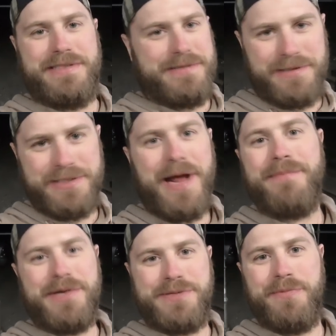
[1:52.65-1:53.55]
There's not
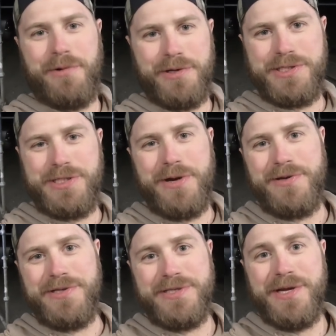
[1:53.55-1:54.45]
much more to show
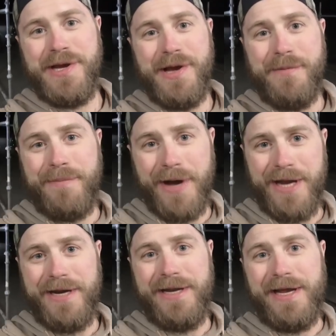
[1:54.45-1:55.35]
you,
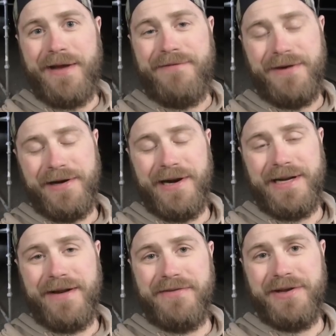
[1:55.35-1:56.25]
but I figured
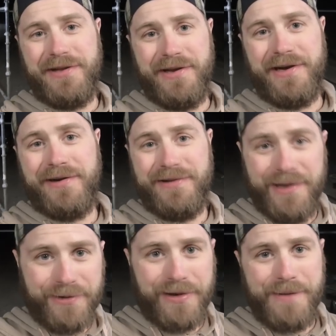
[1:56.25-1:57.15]
I'd give you a
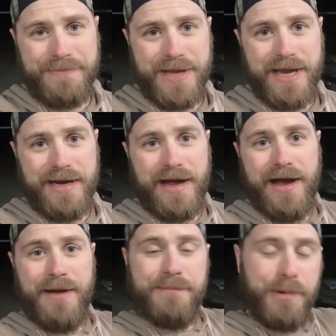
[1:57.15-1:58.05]
little update.
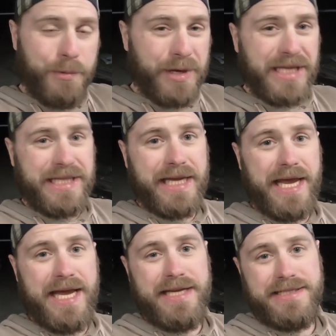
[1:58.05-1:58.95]
But we'll get to
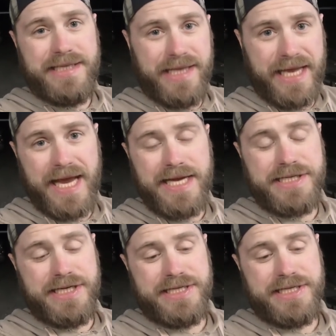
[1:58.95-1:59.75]
the cage in a